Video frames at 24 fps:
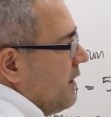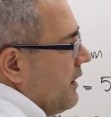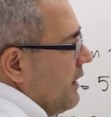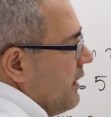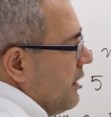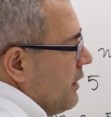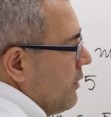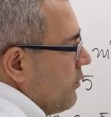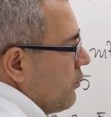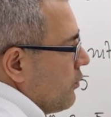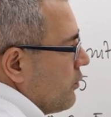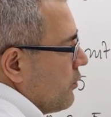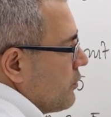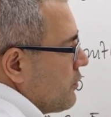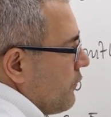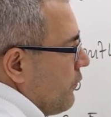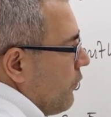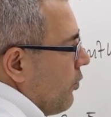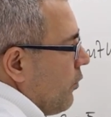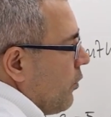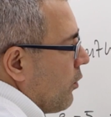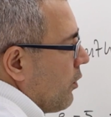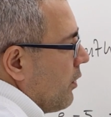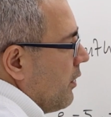T equals
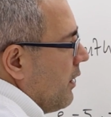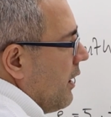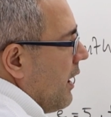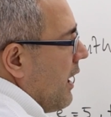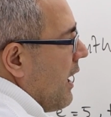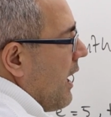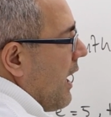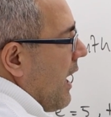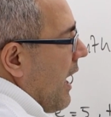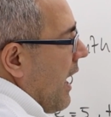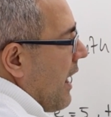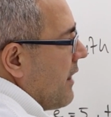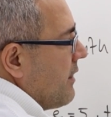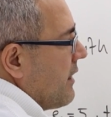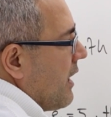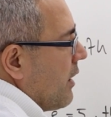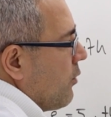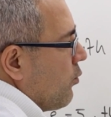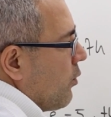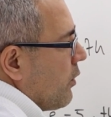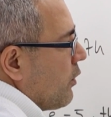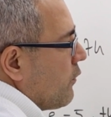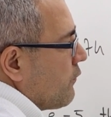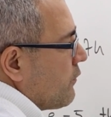4. And
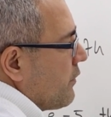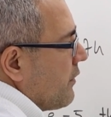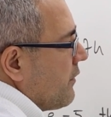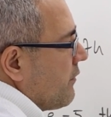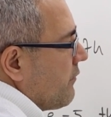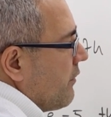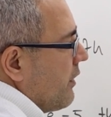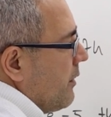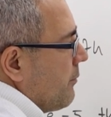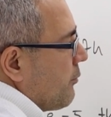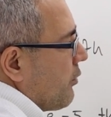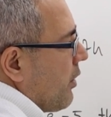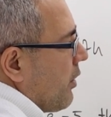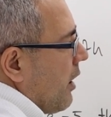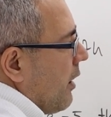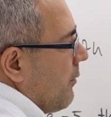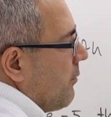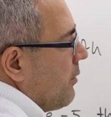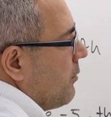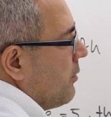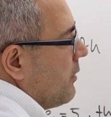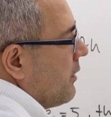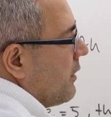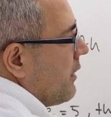then 1 over 3
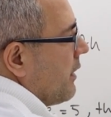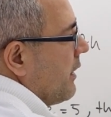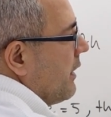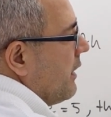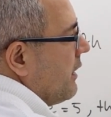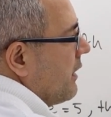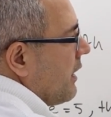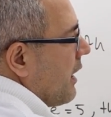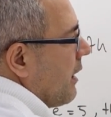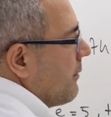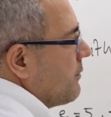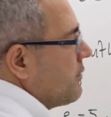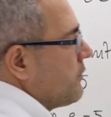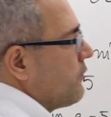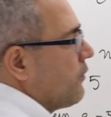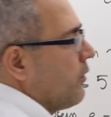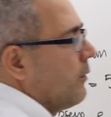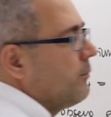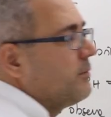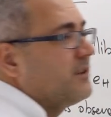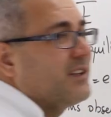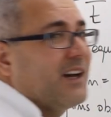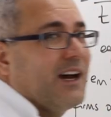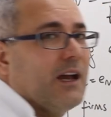probability, it comes
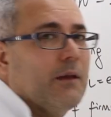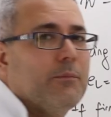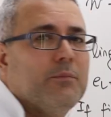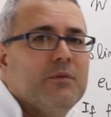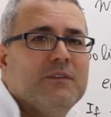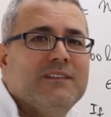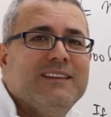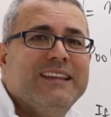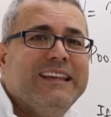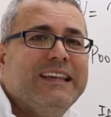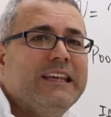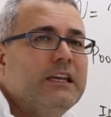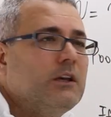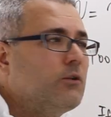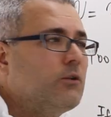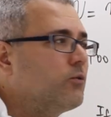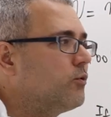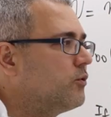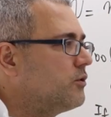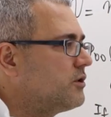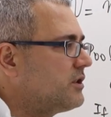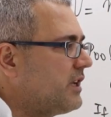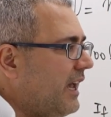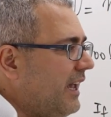from type T
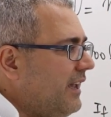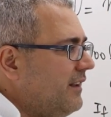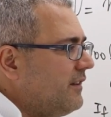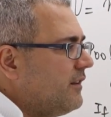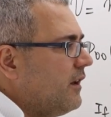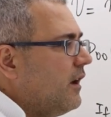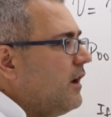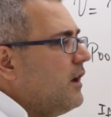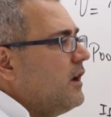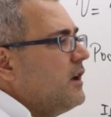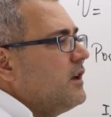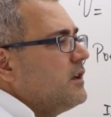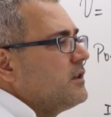equals 8.